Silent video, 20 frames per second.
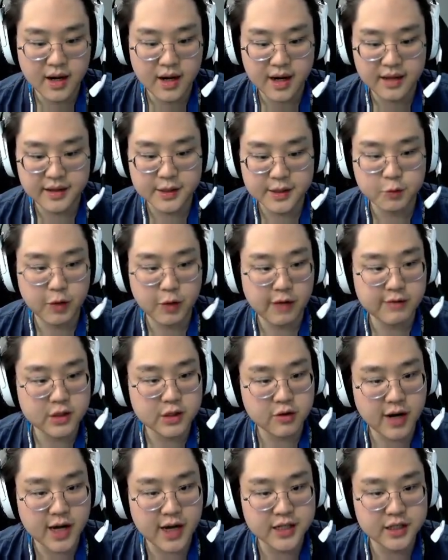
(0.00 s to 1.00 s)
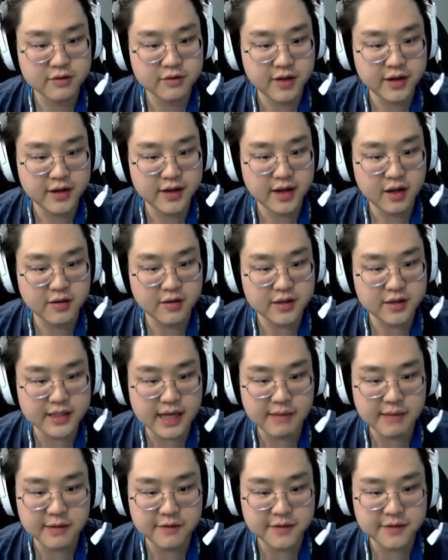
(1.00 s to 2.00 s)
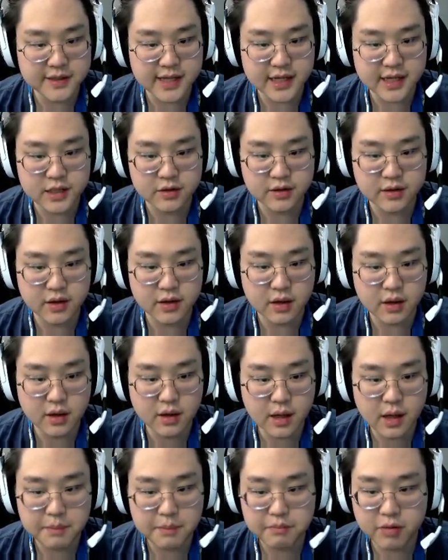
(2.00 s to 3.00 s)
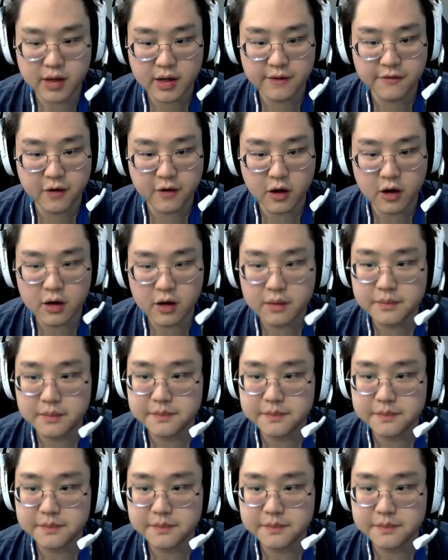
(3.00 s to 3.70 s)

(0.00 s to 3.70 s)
This wave is crashing right now. This MF is actually up pretty far.